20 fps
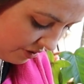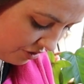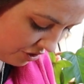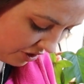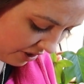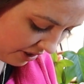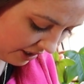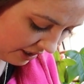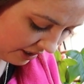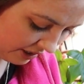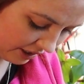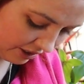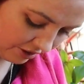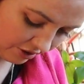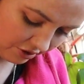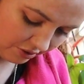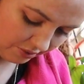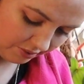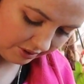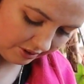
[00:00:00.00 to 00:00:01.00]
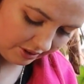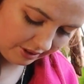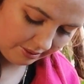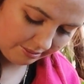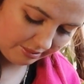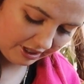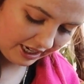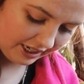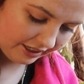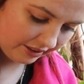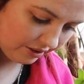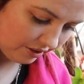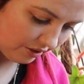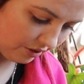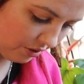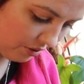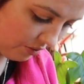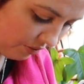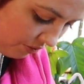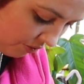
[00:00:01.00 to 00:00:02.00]
the journey that you and a plant can
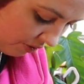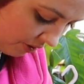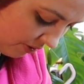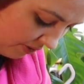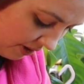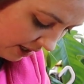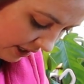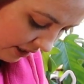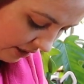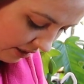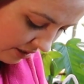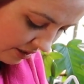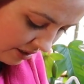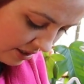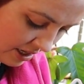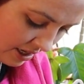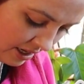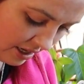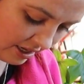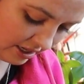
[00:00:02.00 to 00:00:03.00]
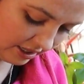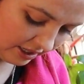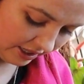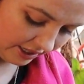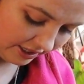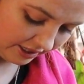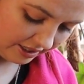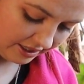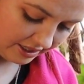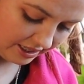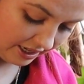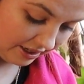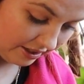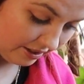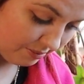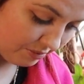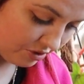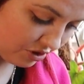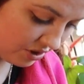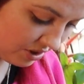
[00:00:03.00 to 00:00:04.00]
go through. And like I said,
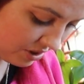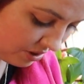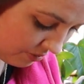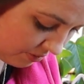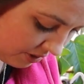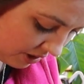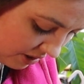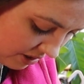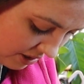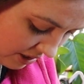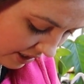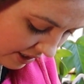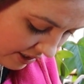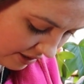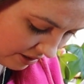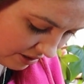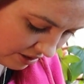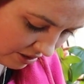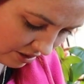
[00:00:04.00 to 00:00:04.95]
I'm just so excited